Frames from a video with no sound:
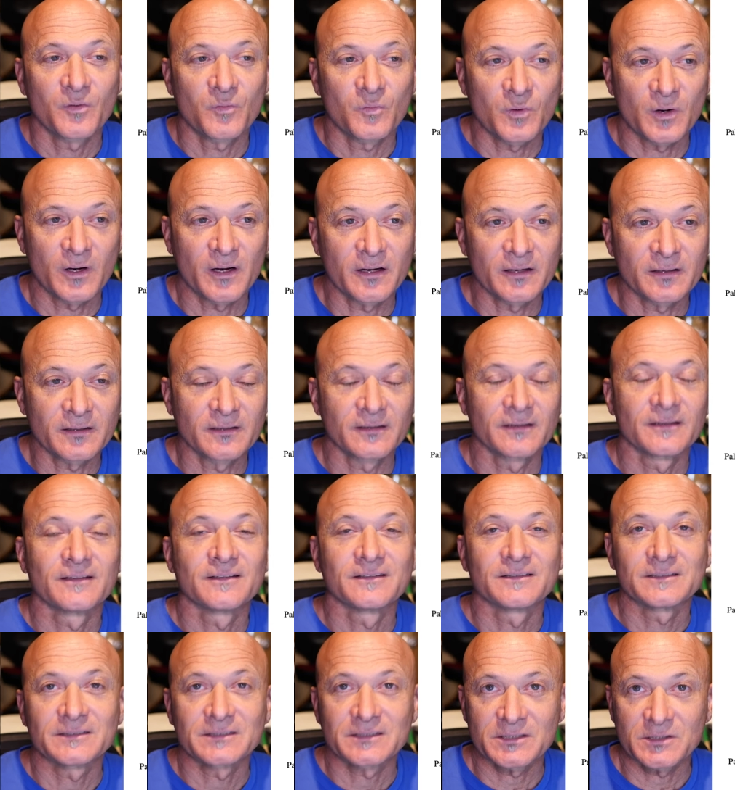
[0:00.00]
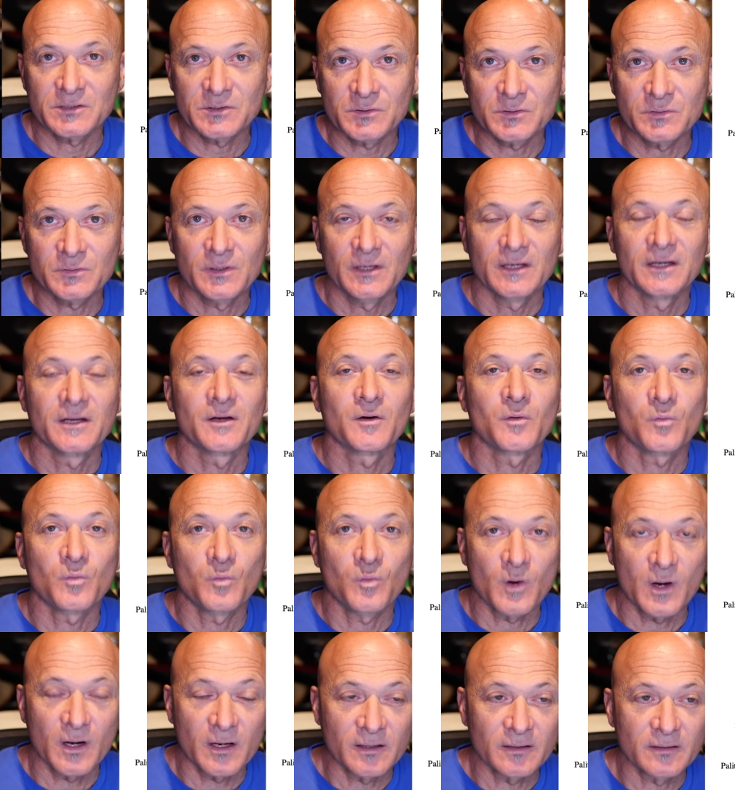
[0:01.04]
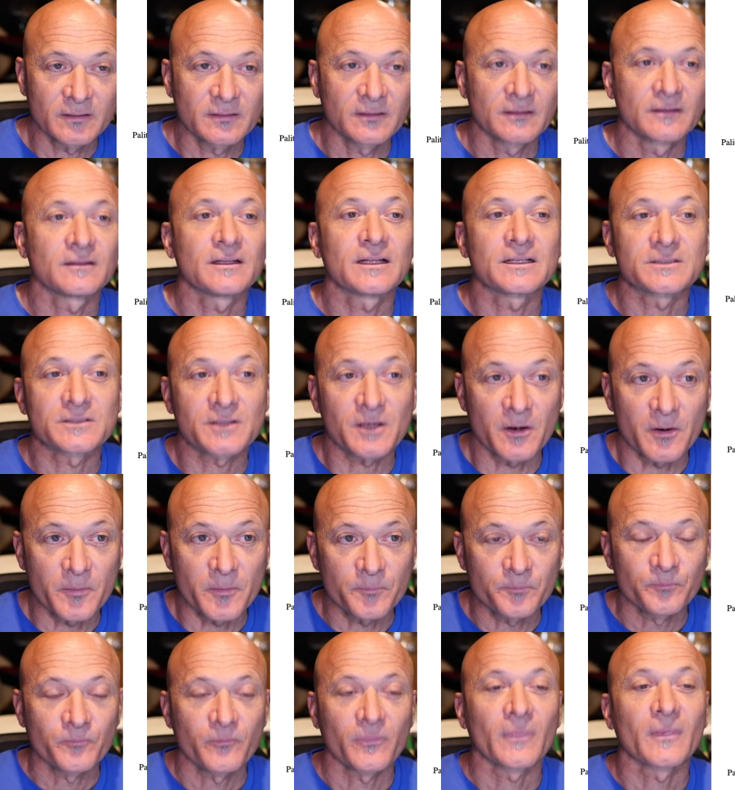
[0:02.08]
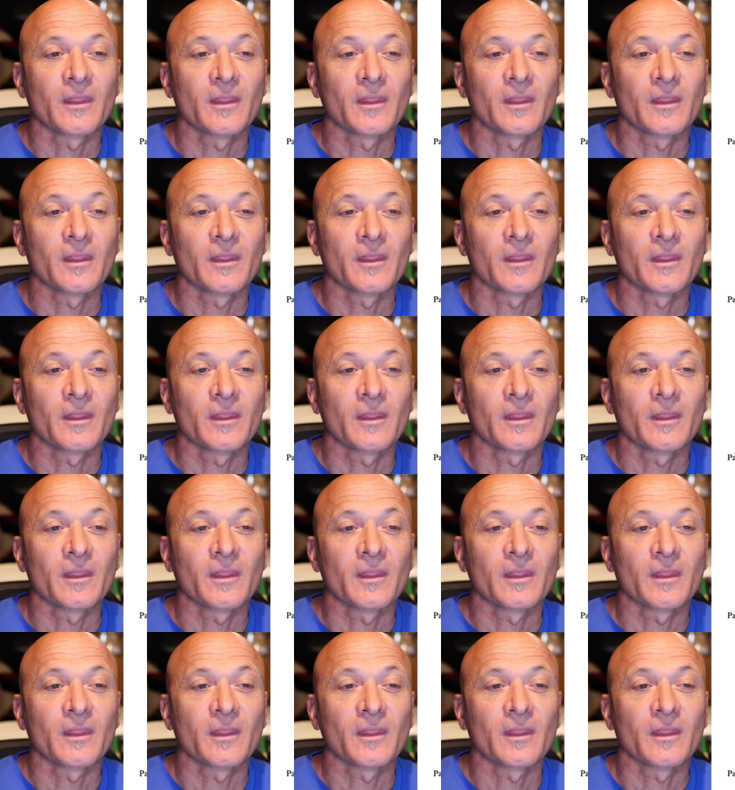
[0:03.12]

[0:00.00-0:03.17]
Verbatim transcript: One, two, one, let's go.